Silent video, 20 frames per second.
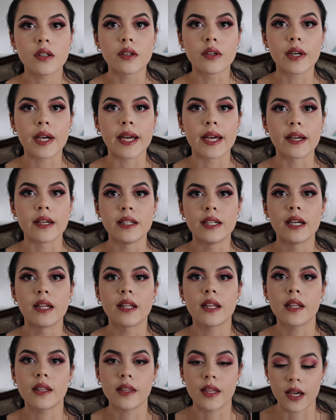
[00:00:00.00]
Okay, now
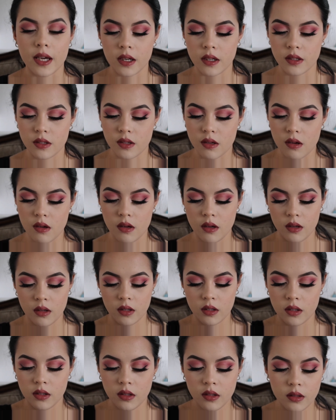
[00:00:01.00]
that that is
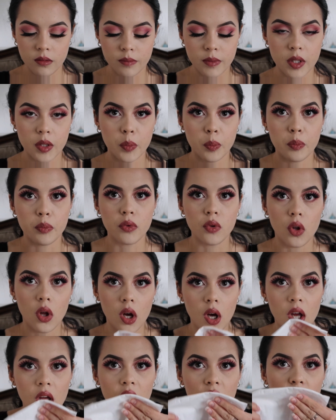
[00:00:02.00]
on, I'm going to
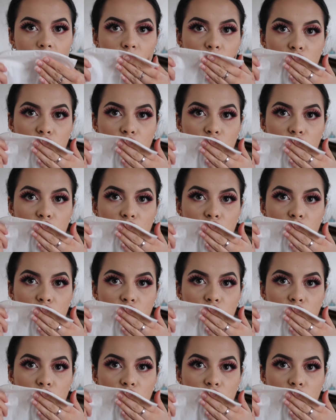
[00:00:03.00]
blot.